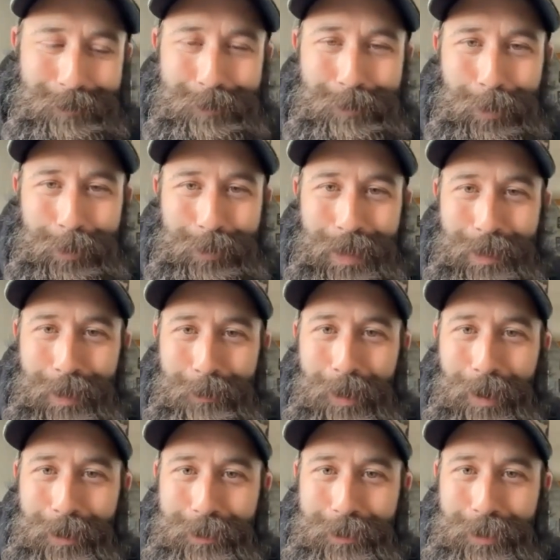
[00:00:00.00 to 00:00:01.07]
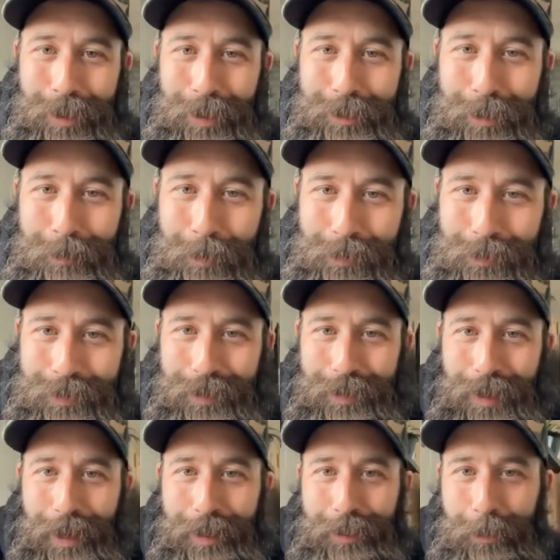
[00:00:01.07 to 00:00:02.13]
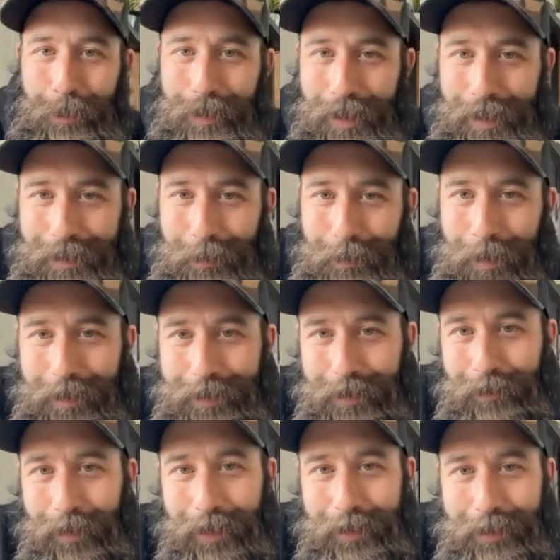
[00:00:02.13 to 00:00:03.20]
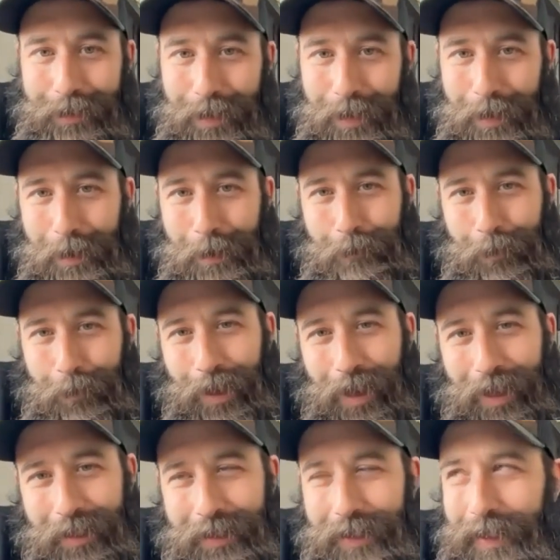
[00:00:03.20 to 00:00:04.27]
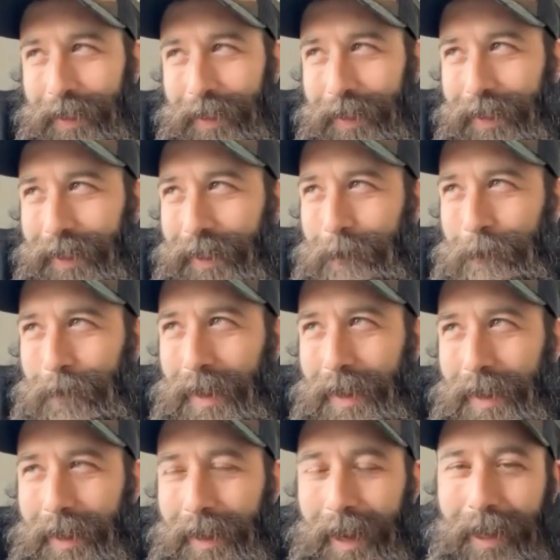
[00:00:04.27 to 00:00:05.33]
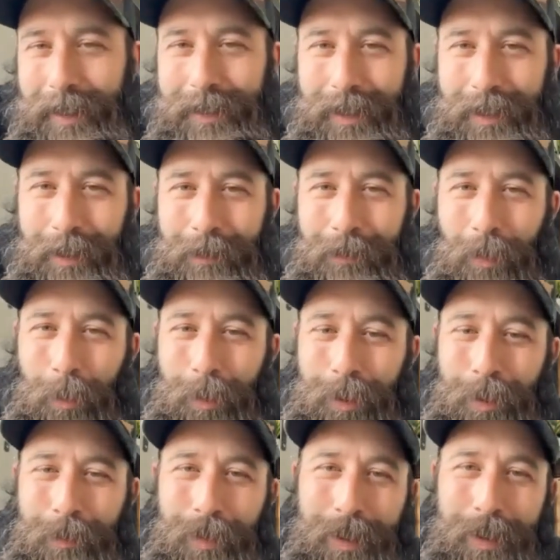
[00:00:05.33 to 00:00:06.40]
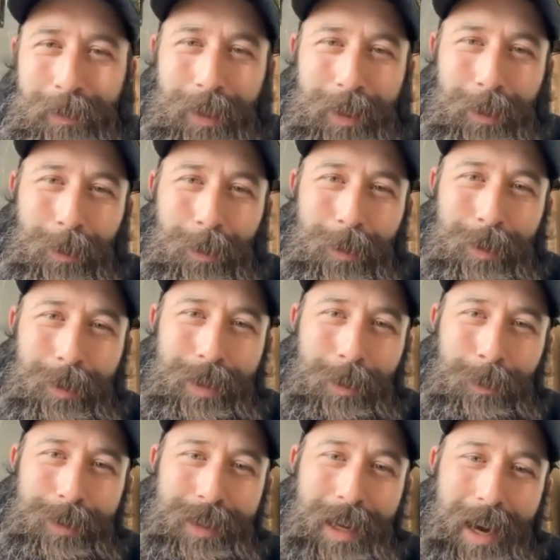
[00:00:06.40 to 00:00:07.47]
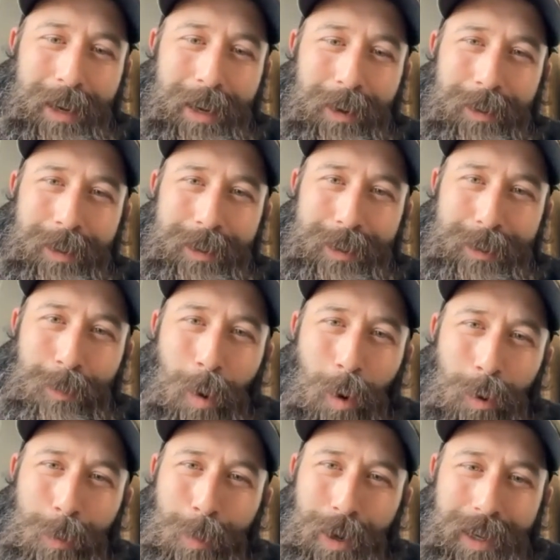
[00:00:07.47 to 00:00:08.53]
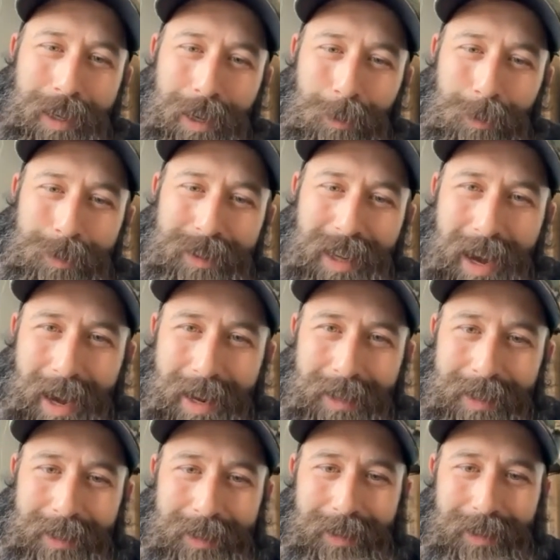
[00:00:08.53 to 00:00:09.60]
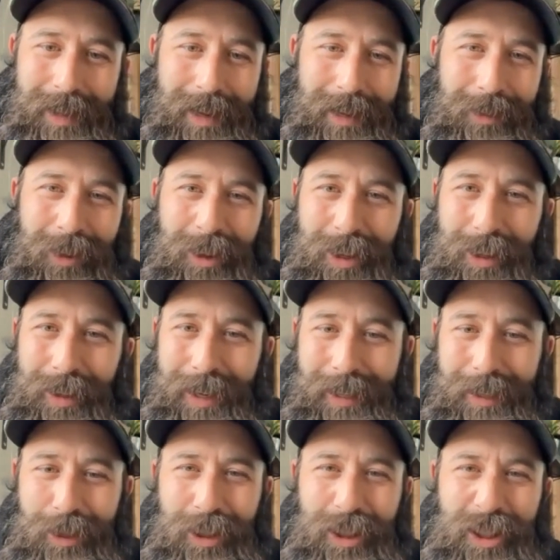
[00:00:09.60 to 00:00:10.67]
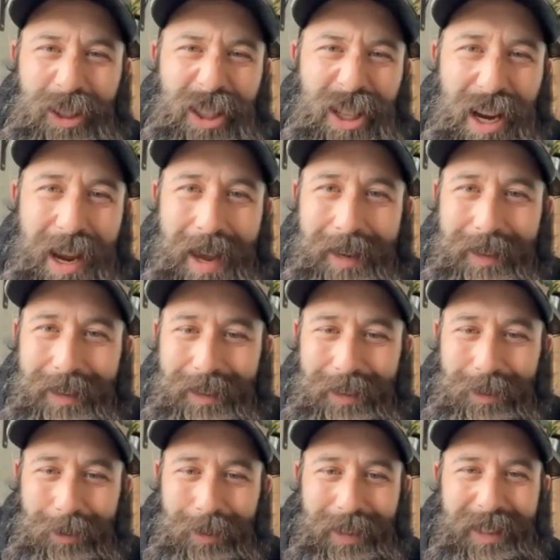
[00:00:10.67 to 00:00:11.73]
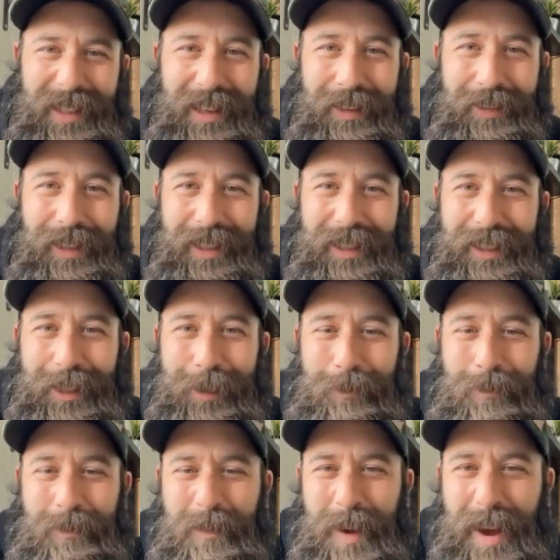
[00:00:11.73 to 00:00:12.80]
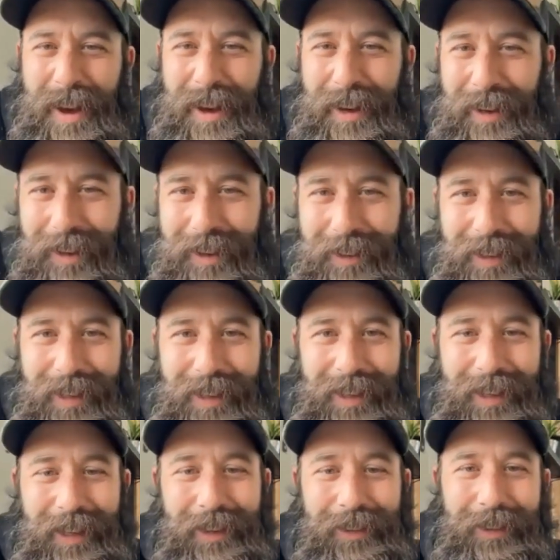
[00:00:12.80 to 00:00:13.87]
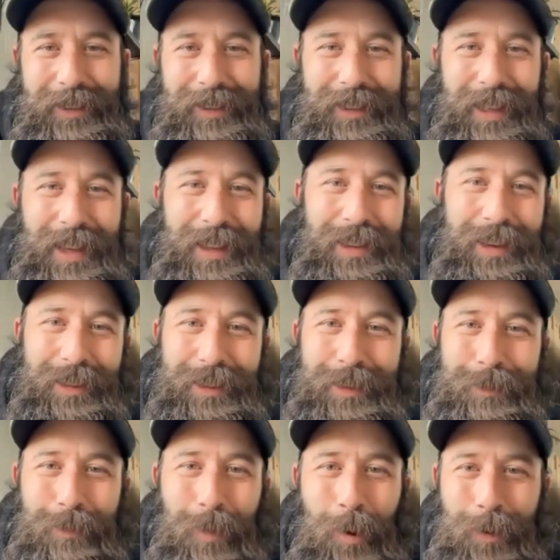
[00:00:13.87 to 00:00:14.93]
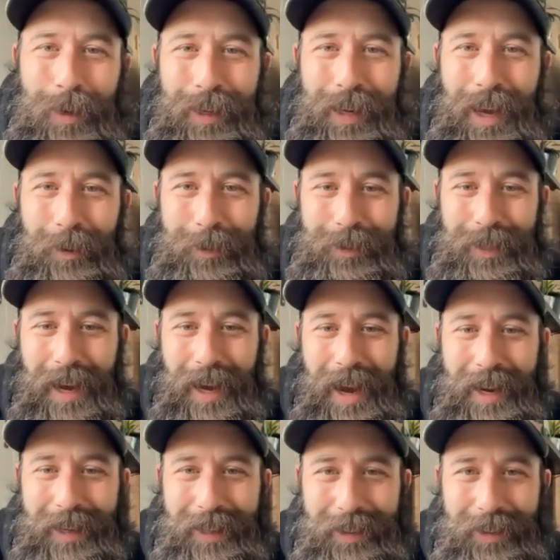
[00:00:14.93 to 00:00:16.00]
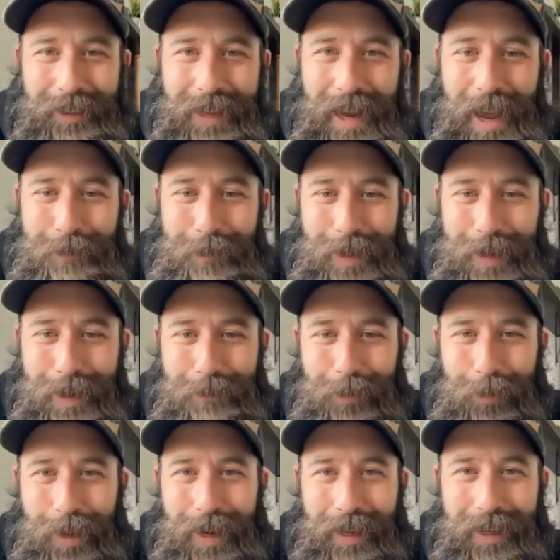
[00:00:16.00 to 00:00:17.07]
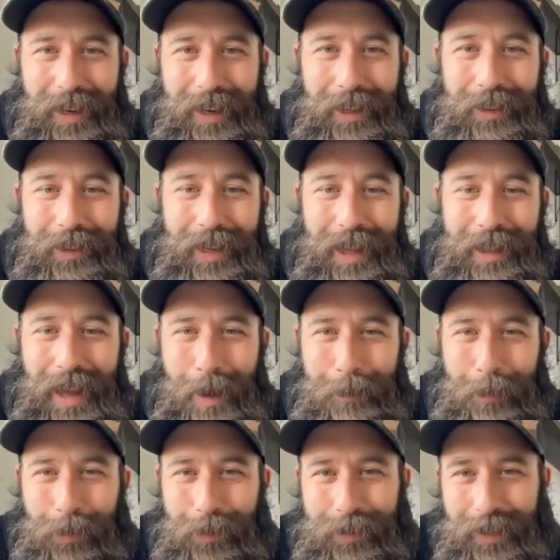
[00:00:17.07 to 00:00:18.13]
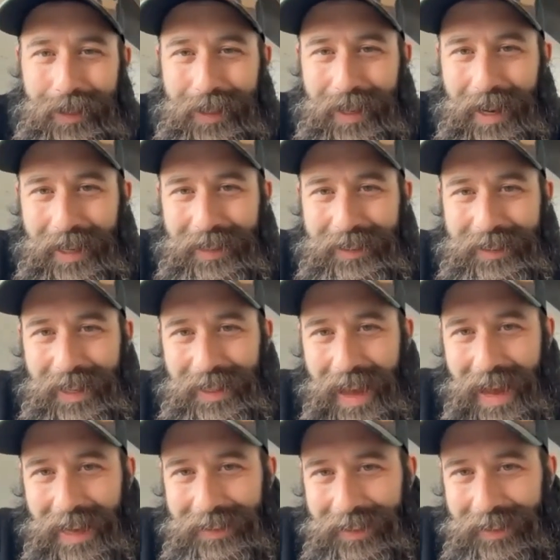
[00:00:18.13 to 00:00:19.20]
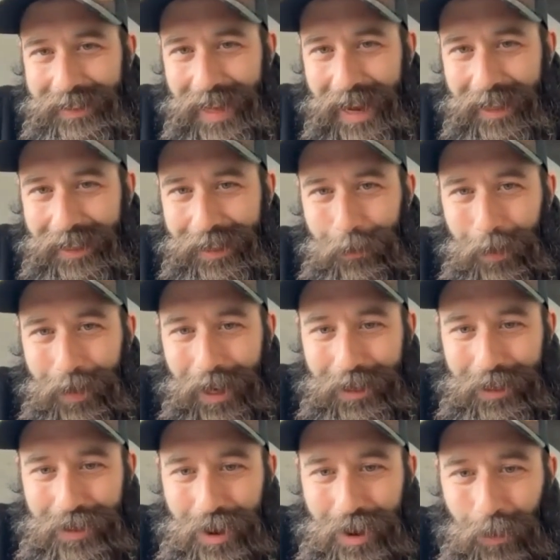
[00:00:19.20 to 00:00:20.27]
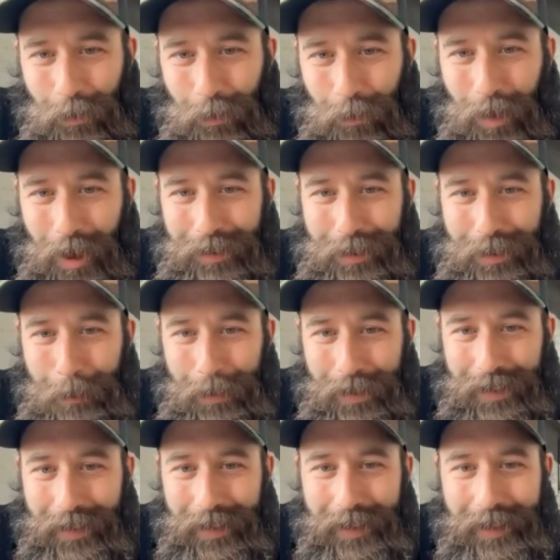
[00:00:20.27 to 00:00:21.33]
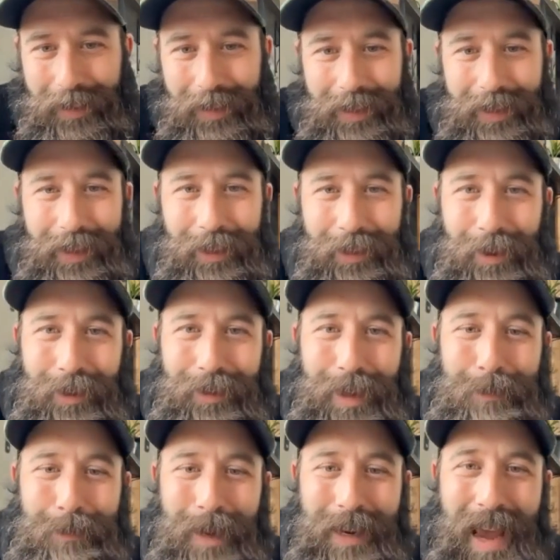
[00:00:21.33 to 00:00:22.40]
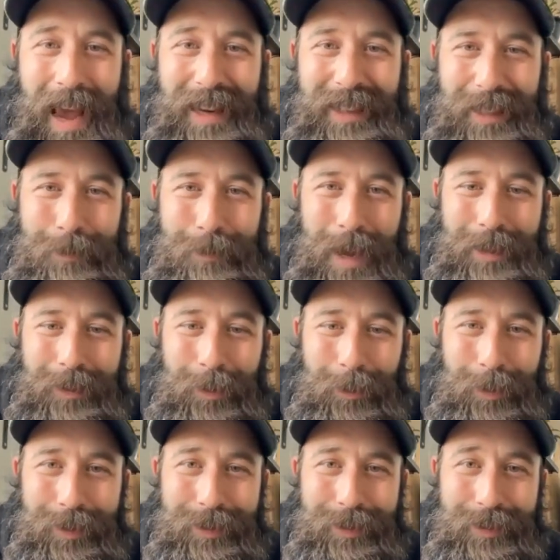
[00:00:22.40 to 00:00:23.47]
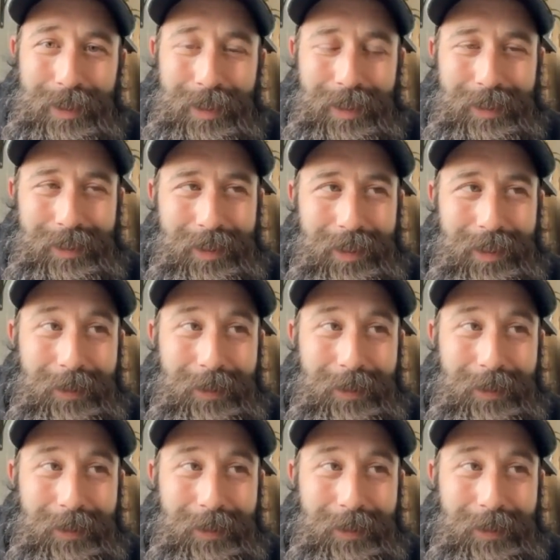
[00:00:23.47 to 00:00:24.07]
pretend I'm not a judging person. I do it like the rest of us. But I see the 40 or 50 year old outside on his smoke break outside, and they look like shit. And you can tell they smell, and they're sitting there smoking outside in their 10 minute break. And I look at that person and I say, that's exactly what I don't want to be. and I call them my anti-mentors. And